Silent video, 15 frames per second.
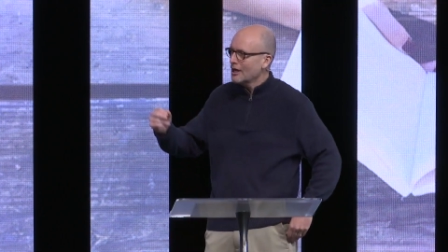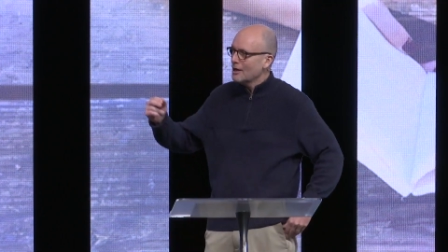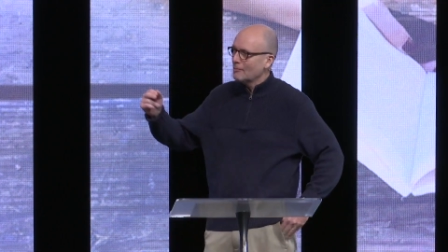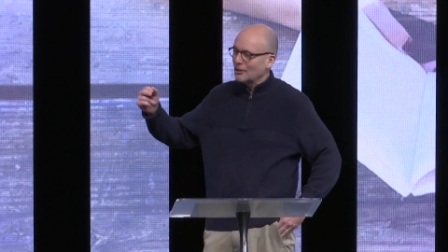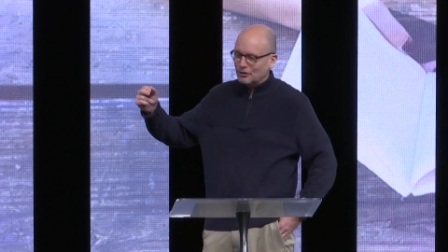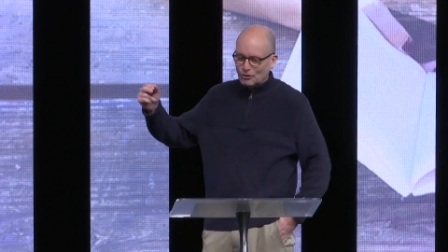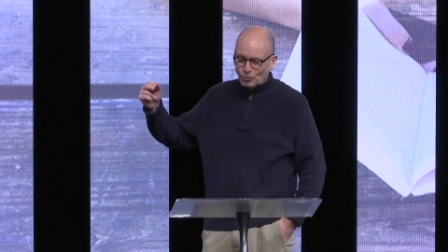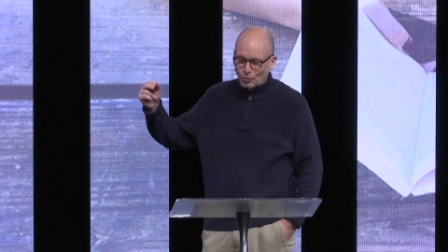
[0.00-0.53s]

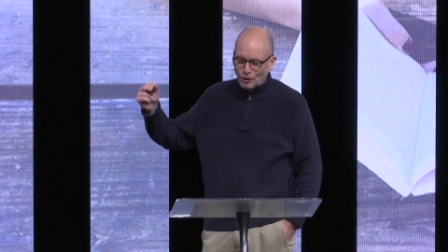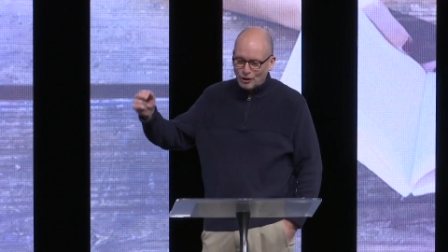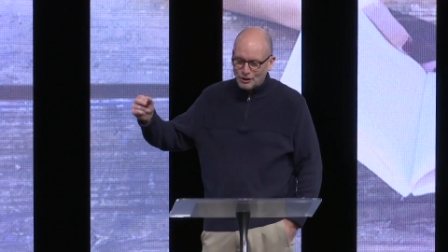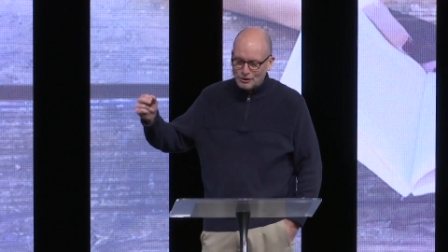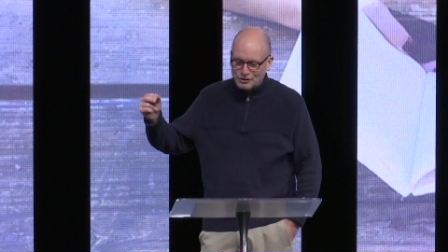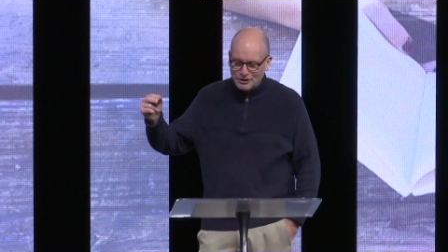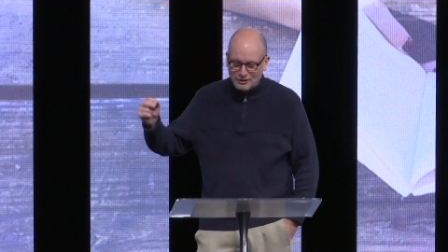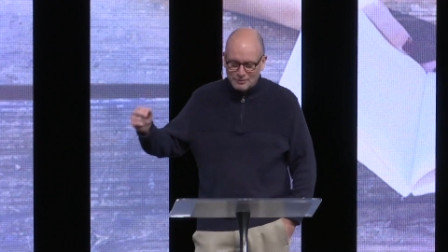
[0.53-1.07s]
but the
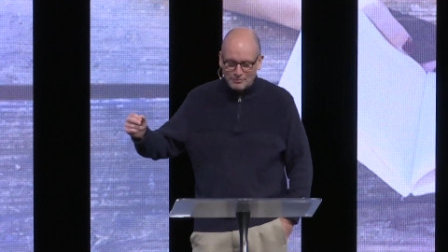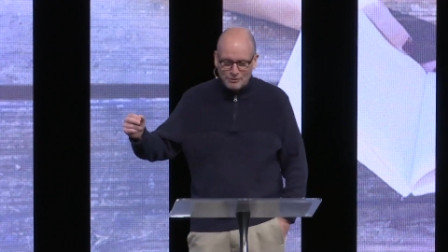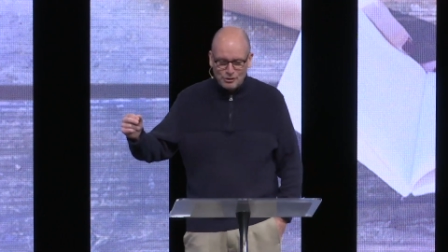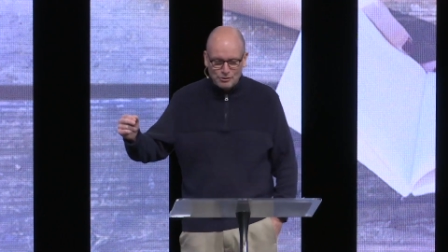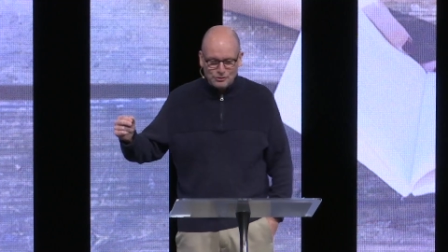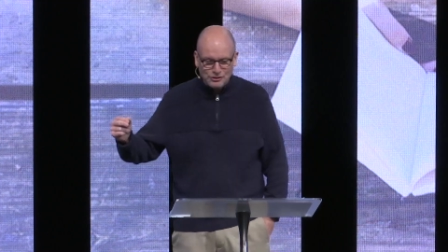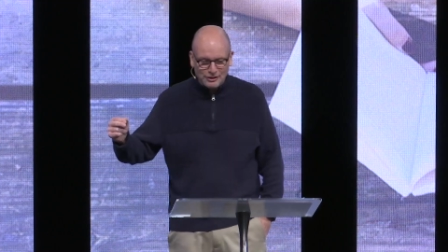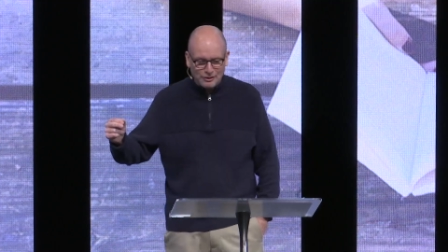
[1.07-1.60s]
words and the
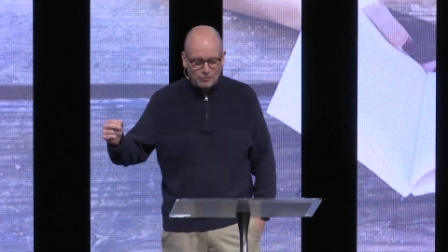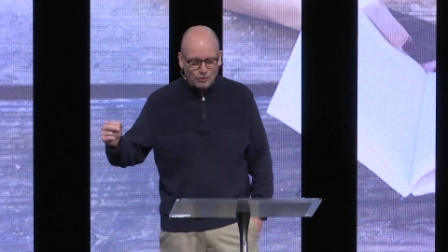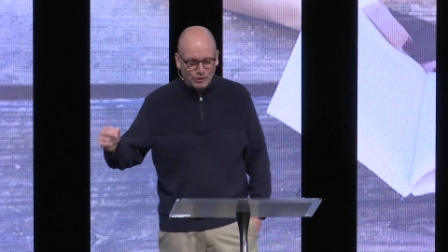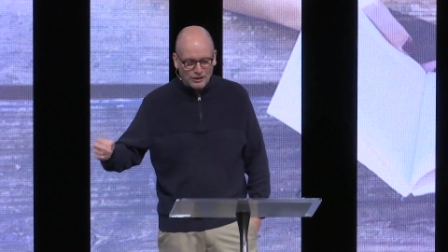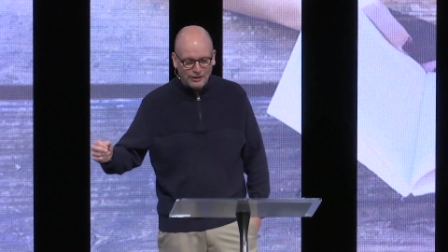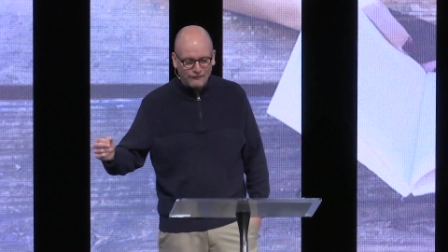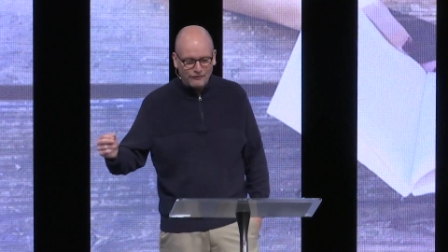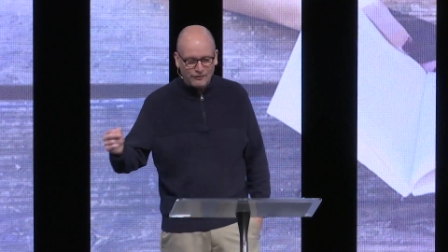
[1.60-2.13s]
music were
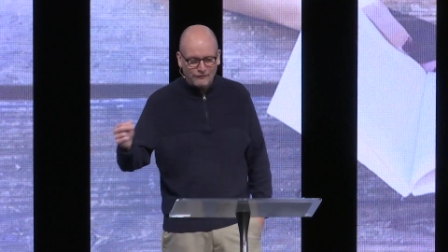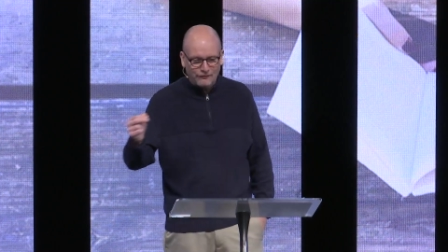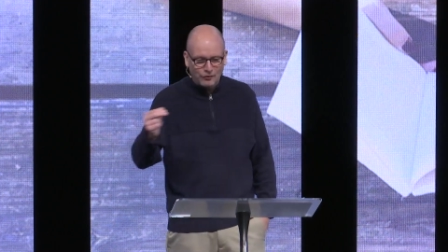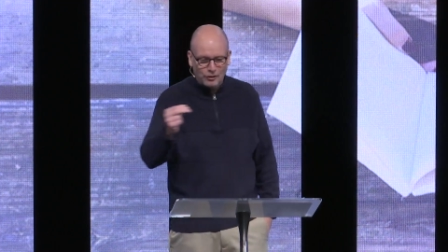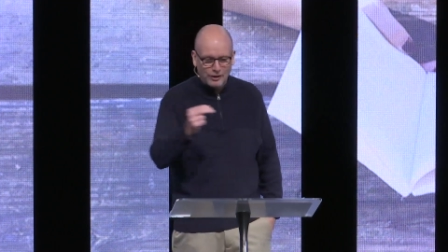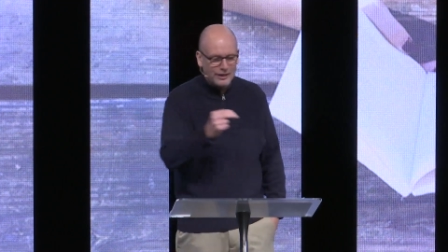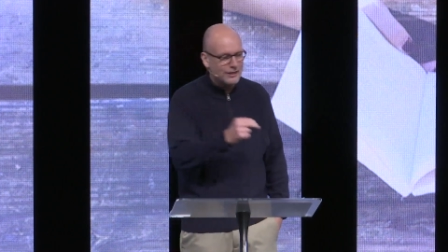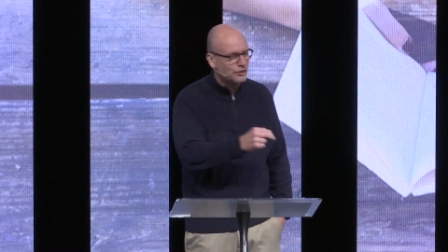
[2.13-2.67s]
different
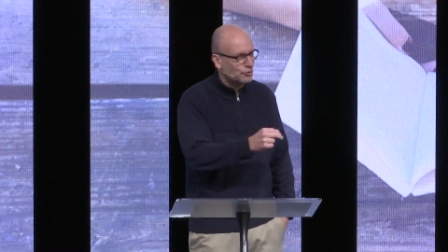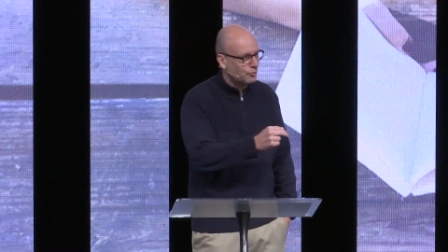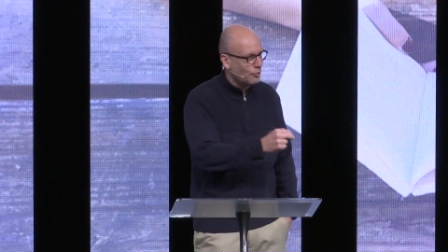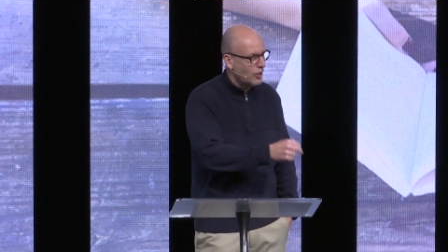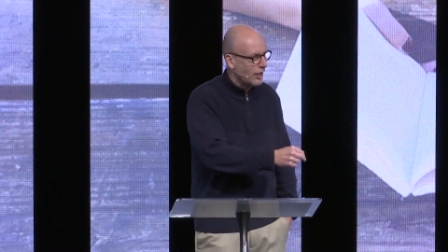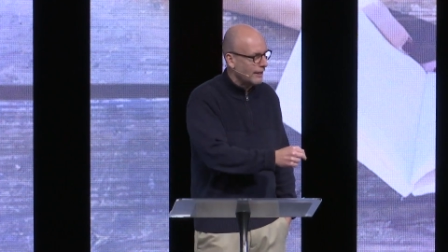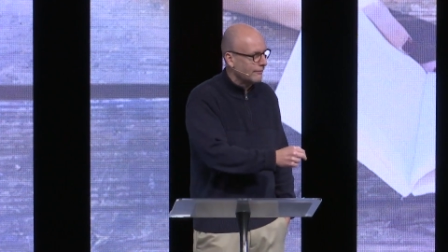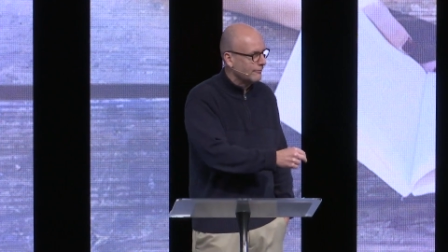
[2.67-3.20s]
for each
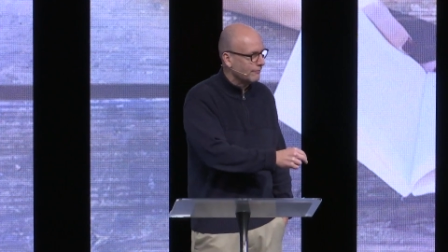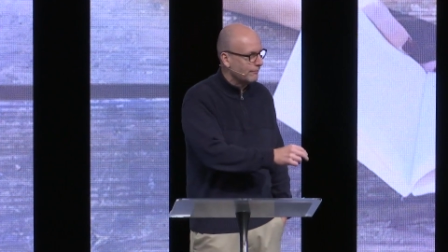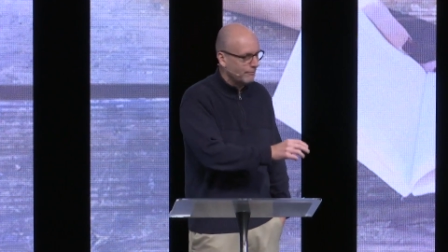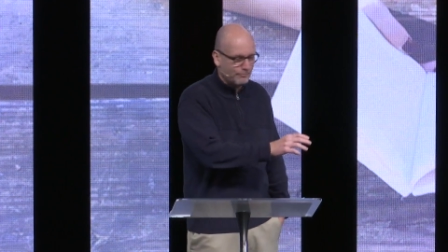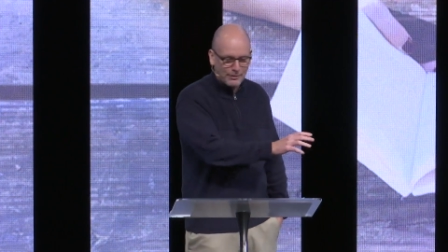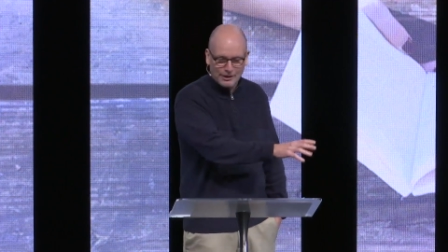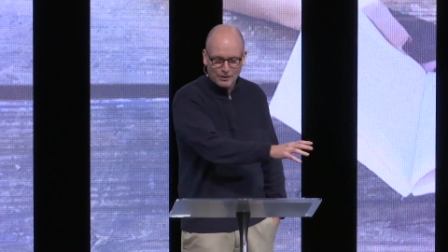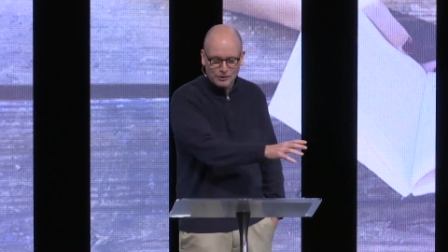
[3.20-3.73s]
one
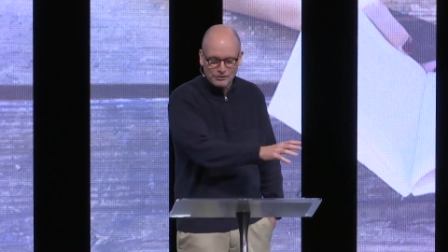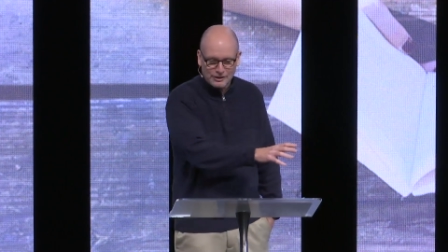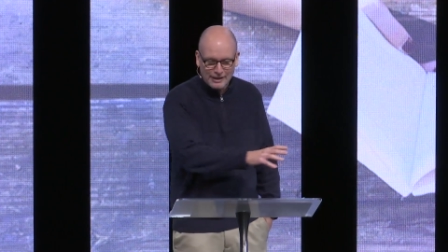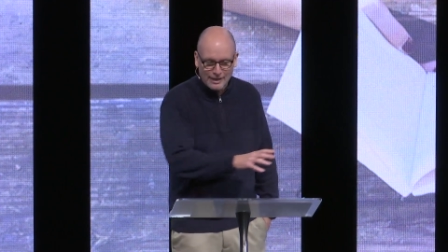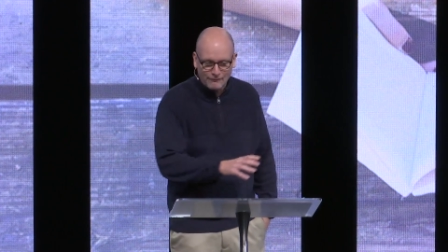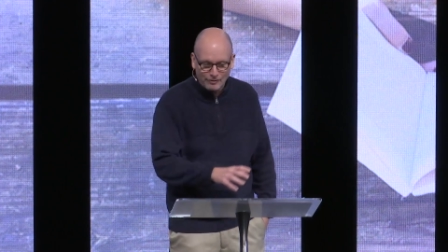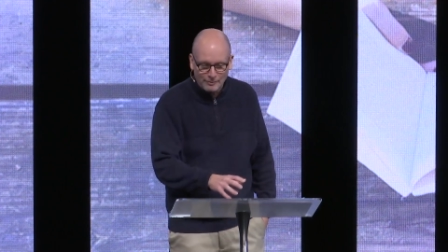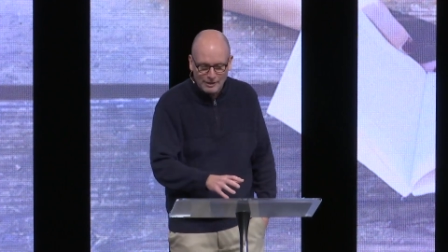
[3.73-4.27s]
because it
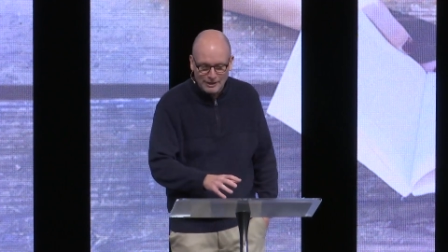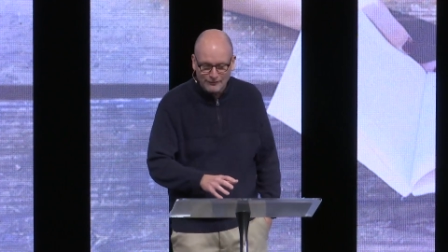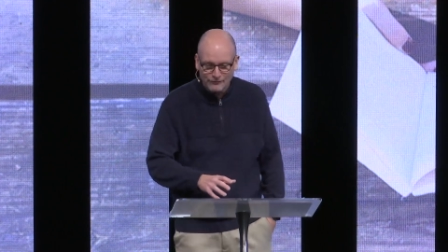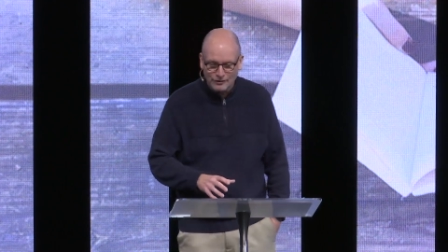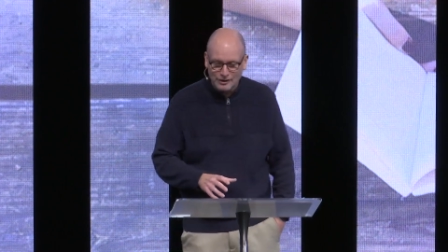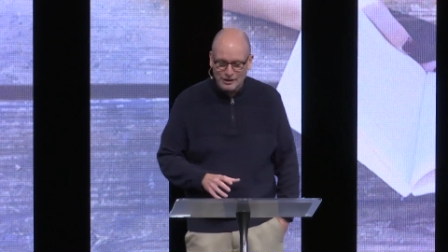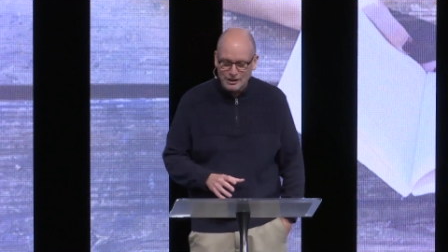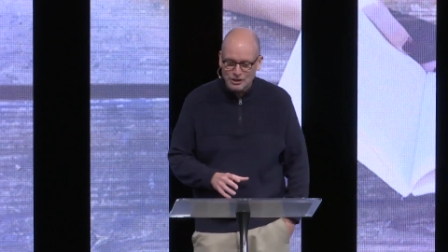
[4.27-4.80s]
came from a
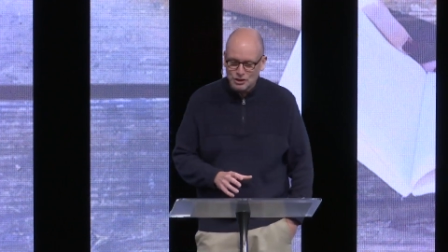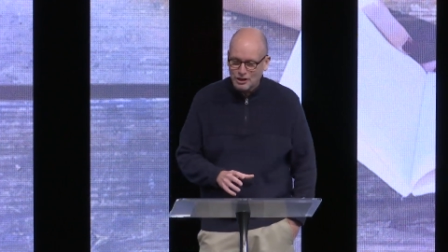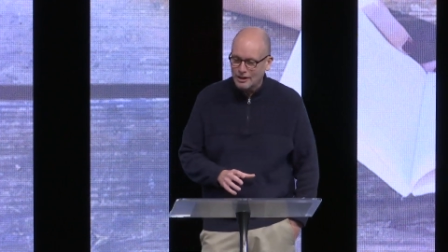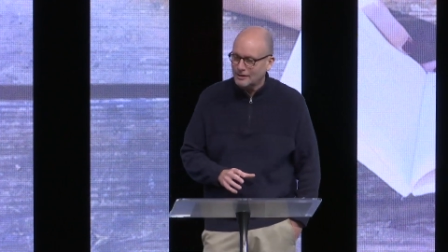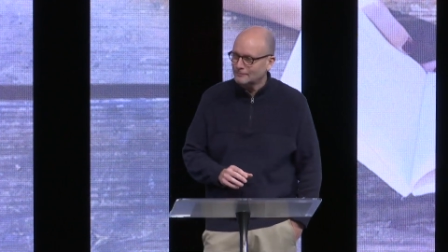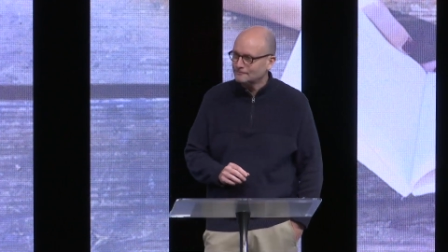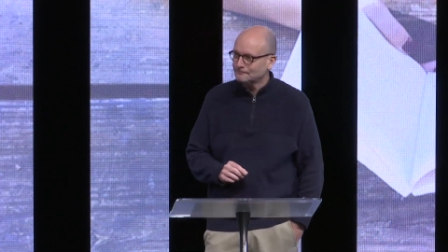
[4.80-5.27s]
different DJ.